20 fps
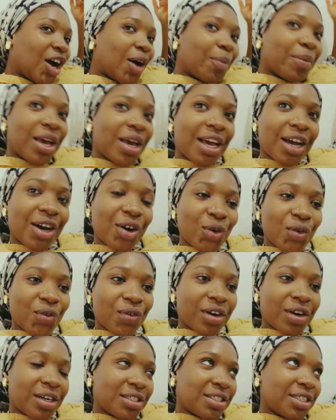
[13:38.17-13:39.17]
coming
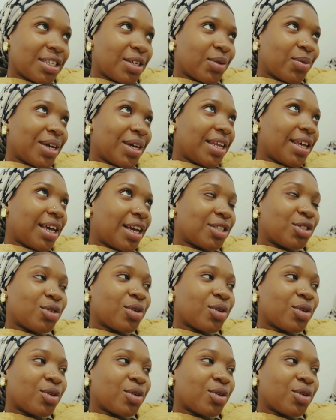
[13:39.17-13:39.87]
over to the wedding,